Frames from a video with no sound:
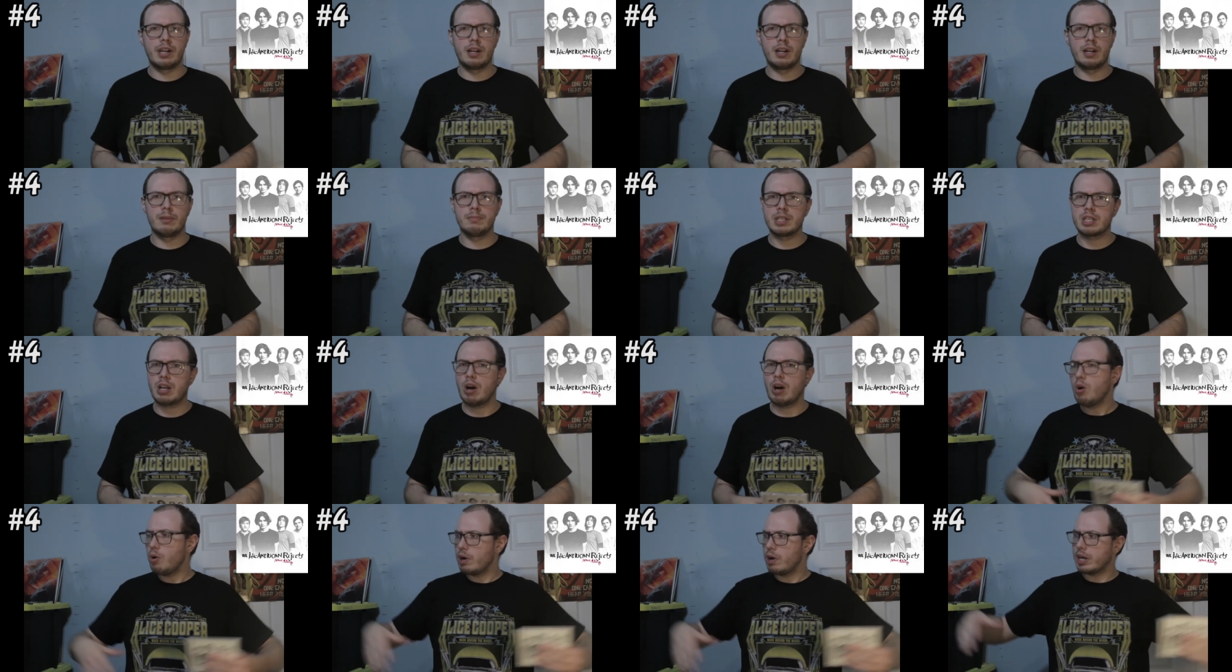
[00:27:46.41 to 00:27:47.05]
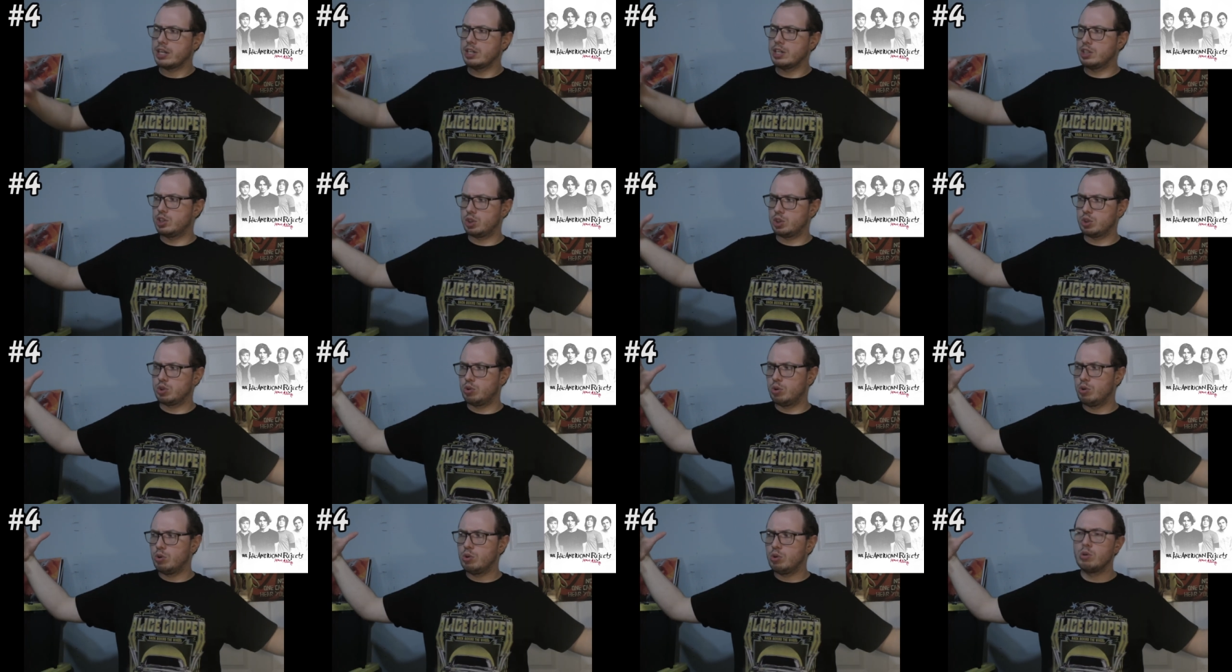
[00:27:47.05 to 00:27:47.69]
I'm like, "Oh, I could just
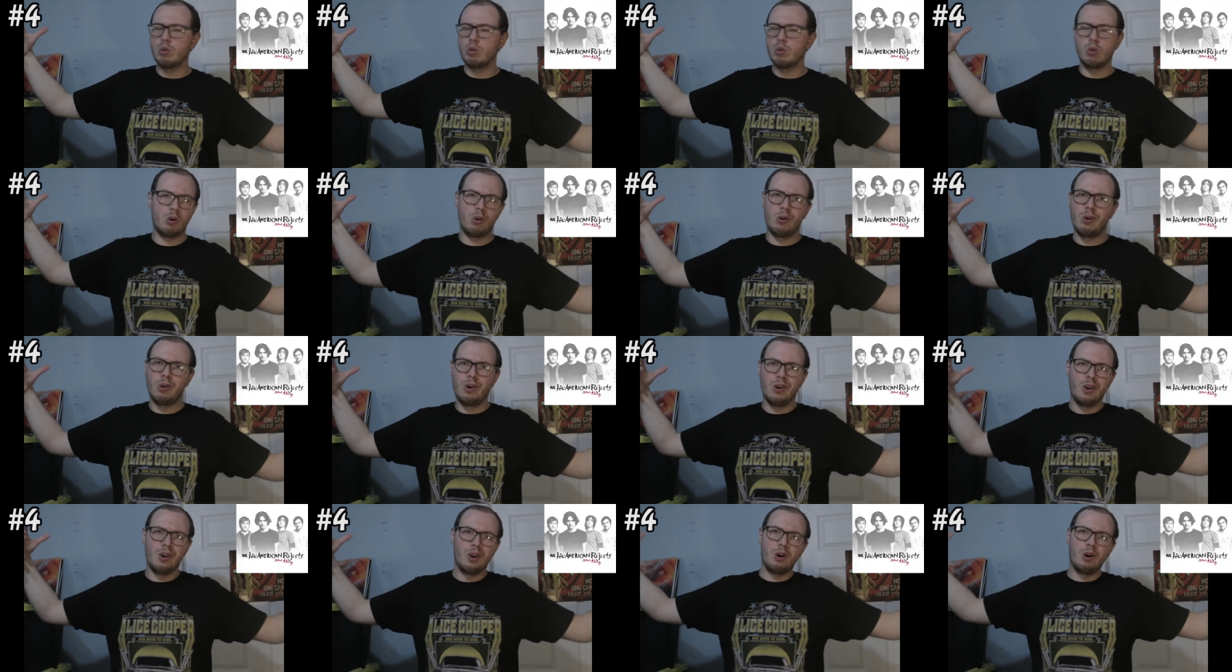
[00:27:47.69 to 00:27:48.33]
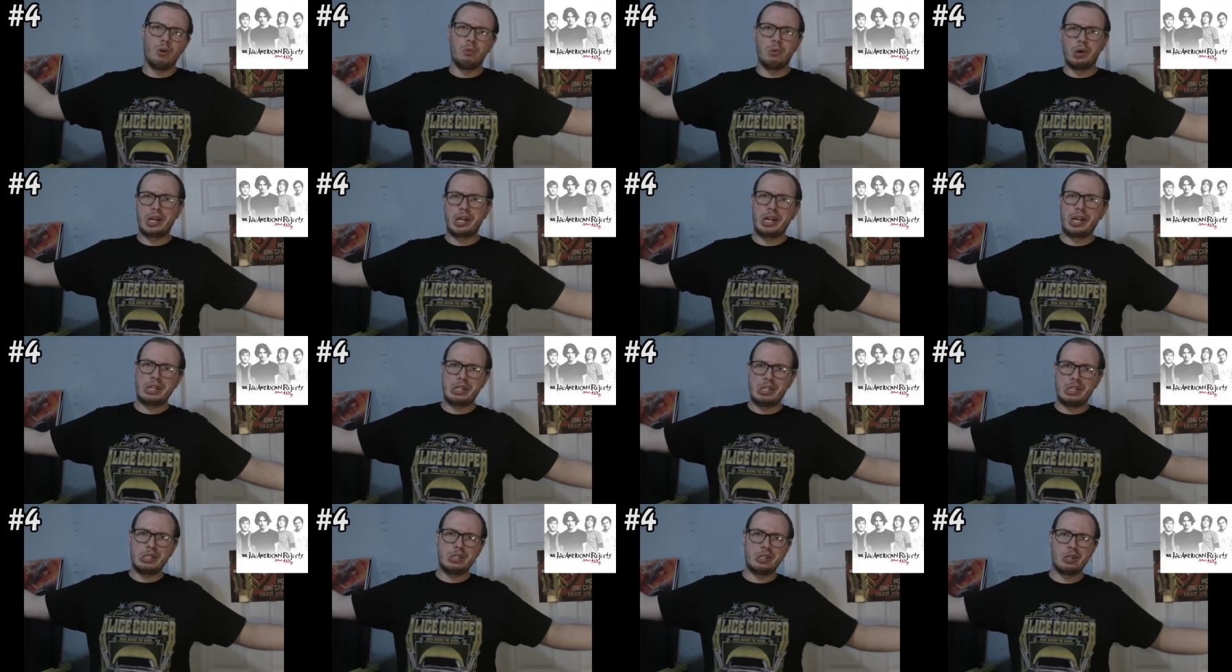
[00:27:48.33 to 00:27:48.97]
Google what I
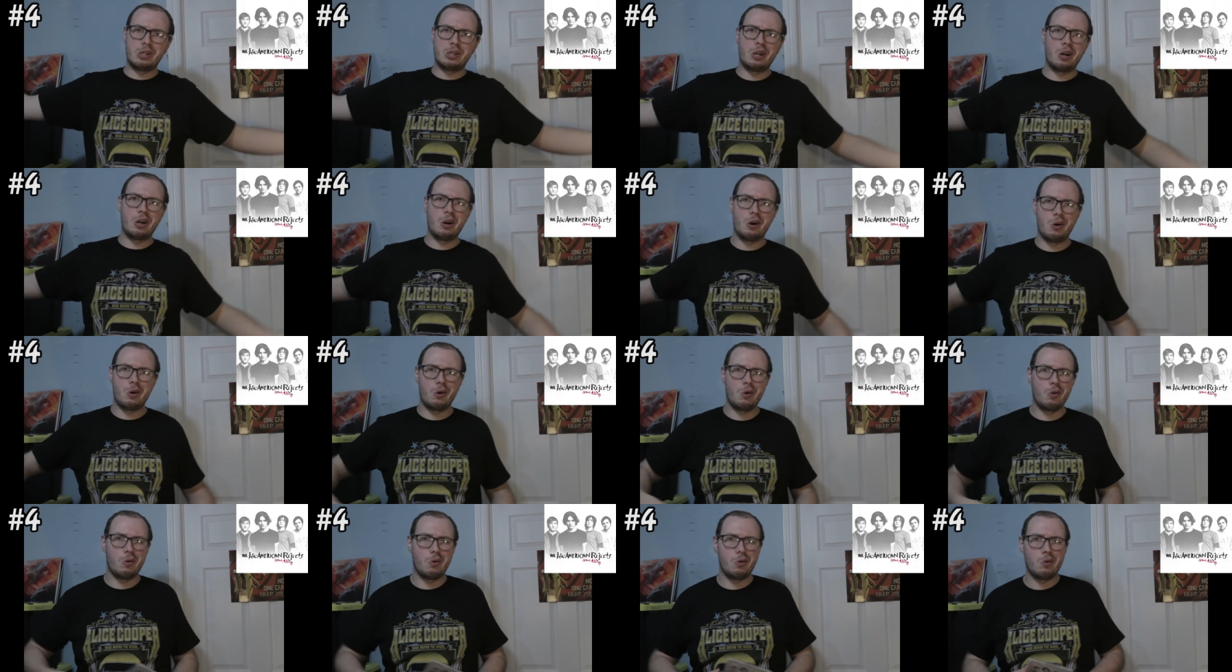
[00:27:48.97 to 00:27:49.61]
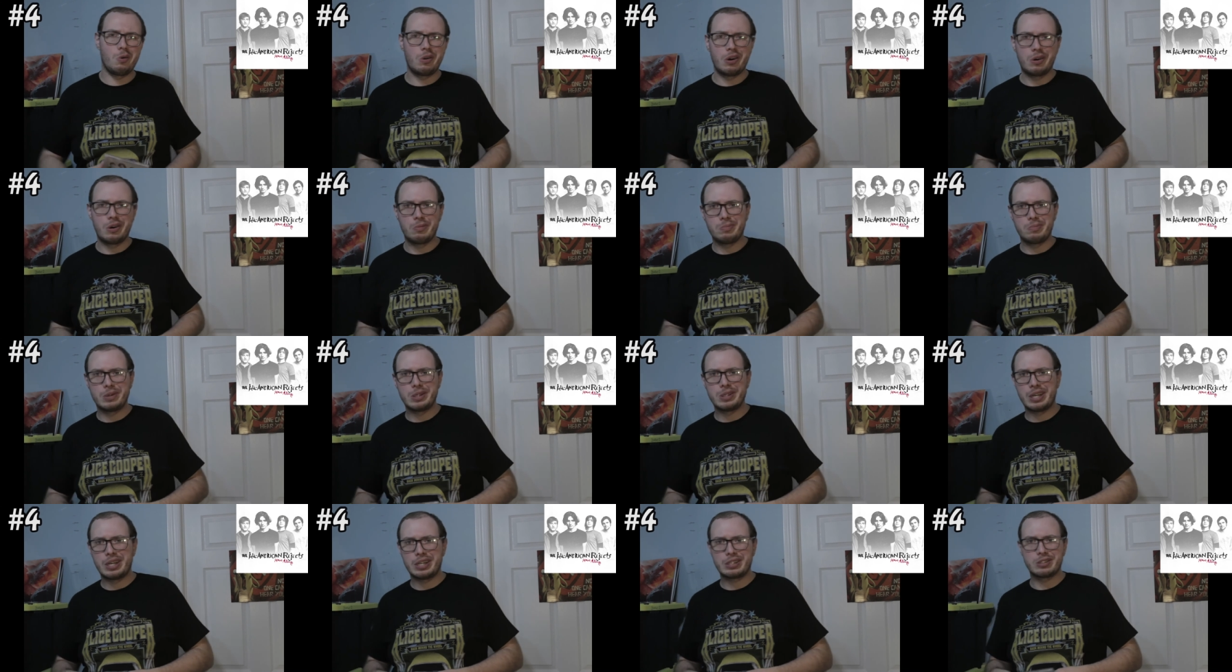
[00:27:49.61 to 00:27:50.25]
need to know." I'll
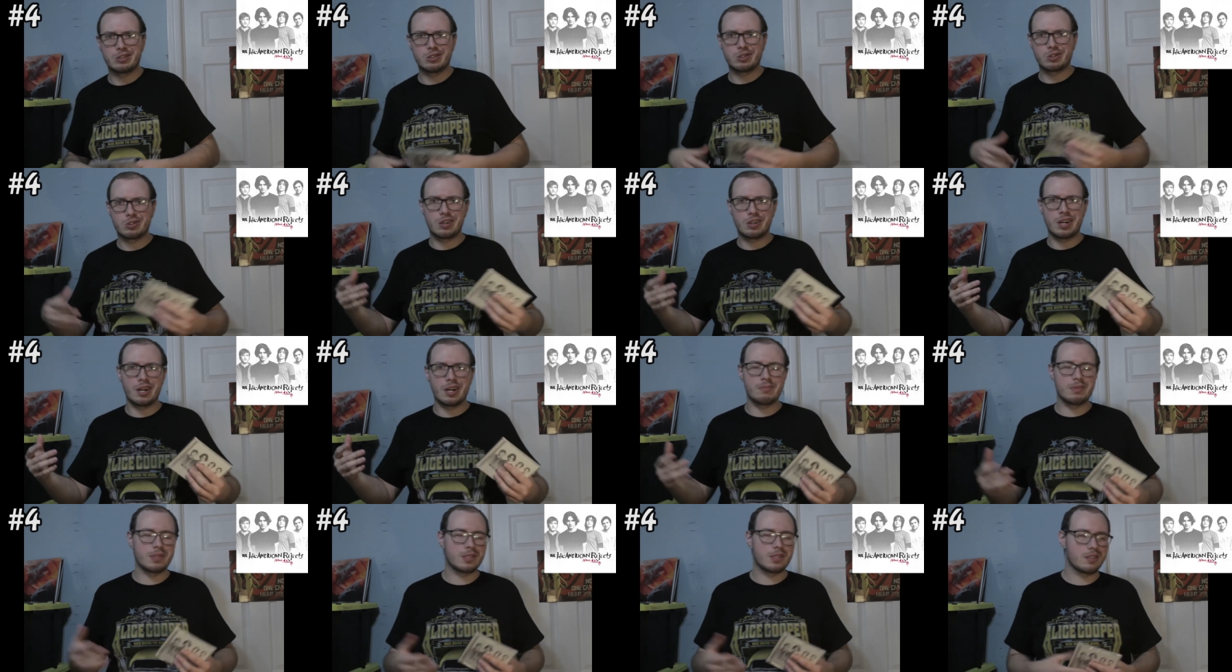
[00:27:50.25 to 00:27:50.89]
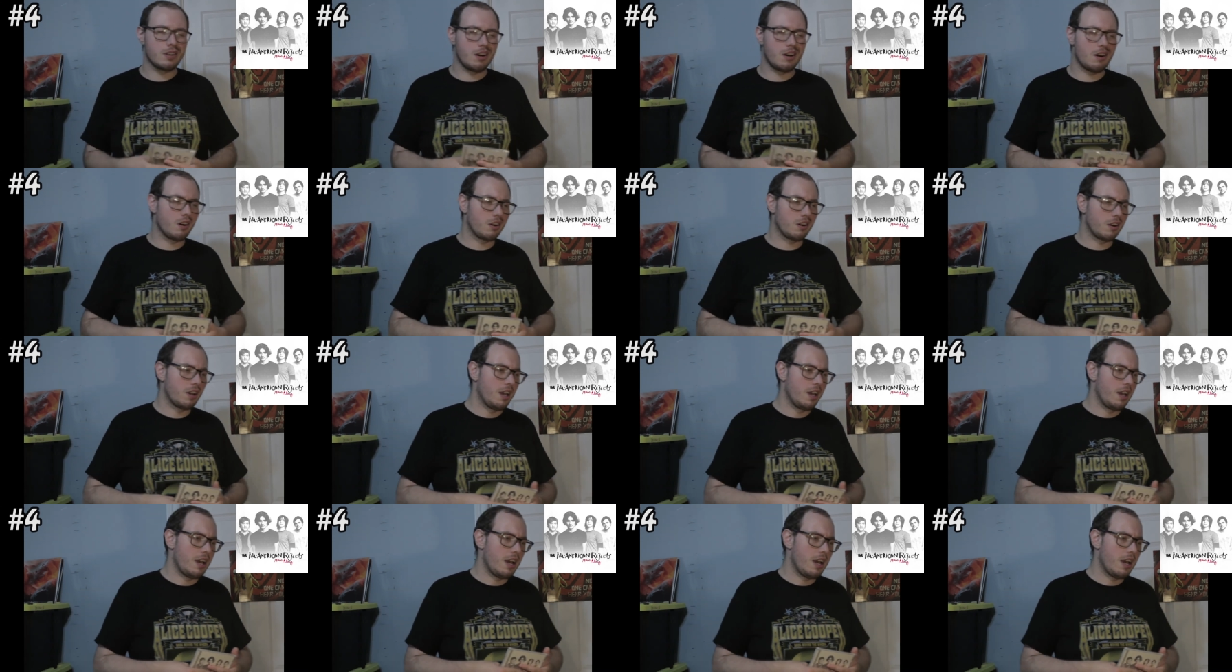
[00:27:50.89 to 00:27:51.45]
be like, "Describe the song."